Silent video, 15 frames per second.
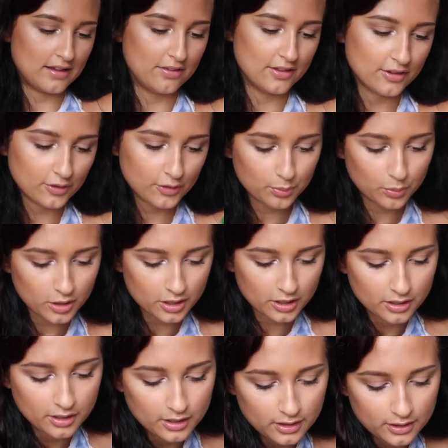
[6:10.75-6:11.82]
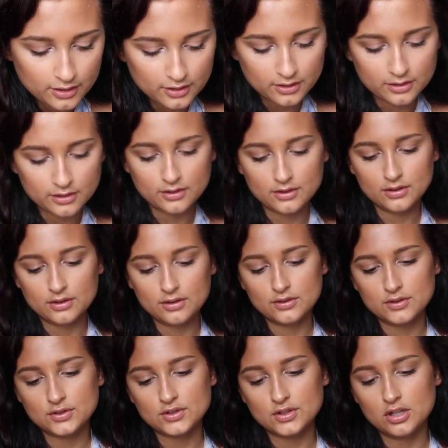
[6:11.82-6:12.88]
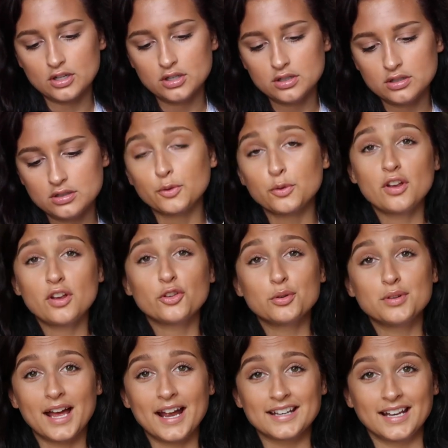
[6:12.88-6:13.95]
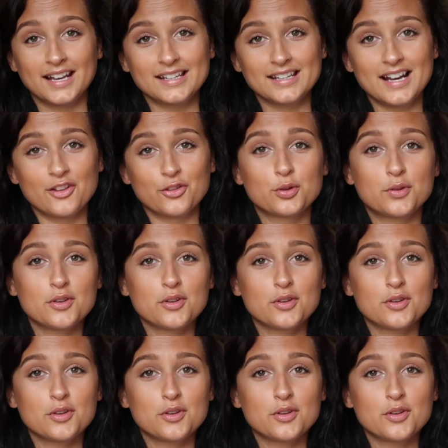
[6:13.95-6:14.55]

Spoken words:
and this was also $9.99.